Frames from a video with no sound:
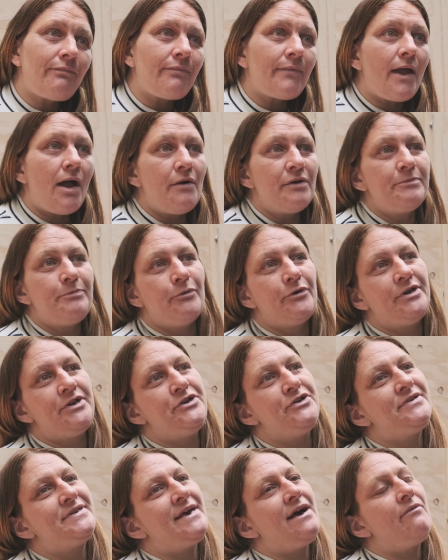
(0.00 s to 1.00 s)
I was born in
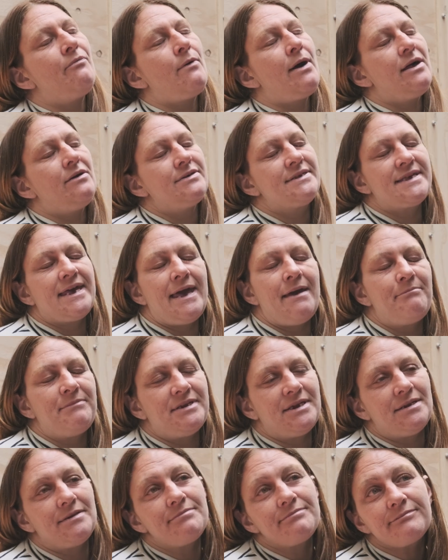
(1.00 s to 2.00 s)
New South Wales,
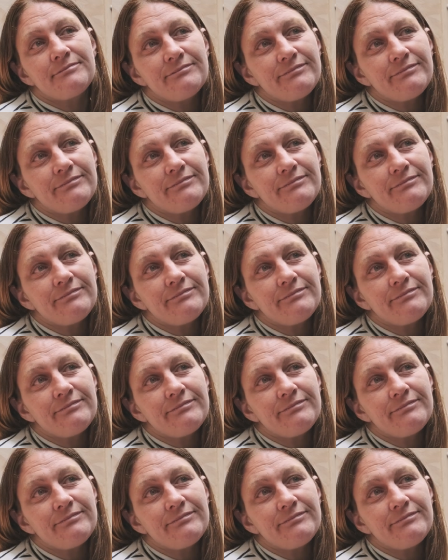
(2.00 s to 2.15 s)
Camden.